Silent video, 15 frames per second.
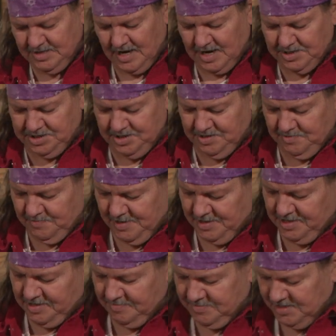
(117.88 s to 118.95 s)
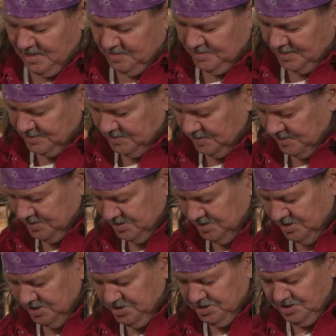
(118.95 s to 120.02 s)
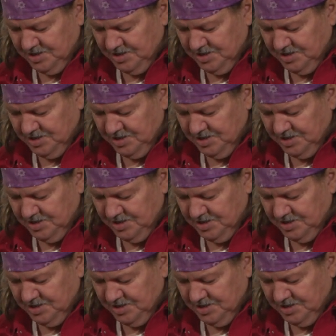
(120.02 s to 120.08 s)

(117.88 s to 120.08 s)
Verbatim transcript: it's it's hard to say